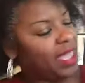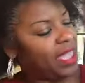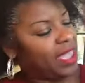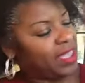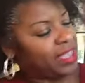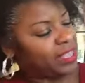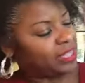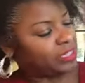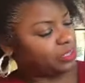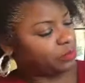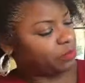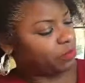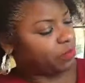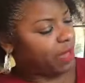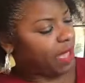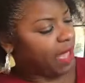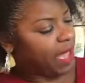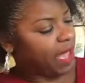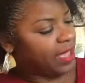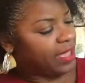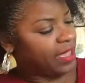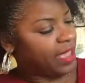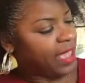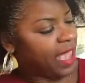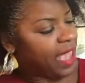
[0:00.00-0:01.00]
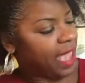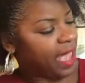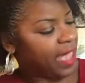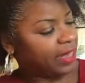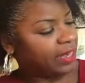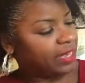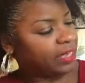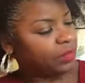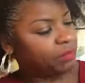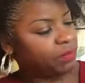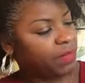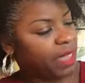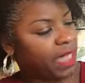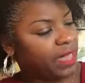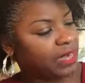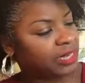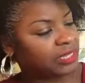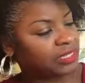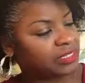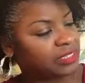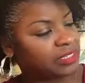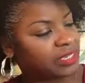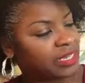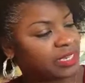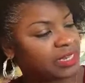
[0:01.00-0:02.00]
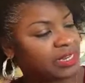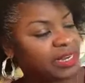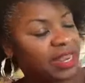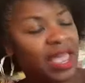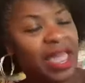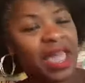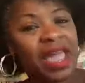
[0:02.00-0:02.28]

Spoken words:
It's by Alan Madison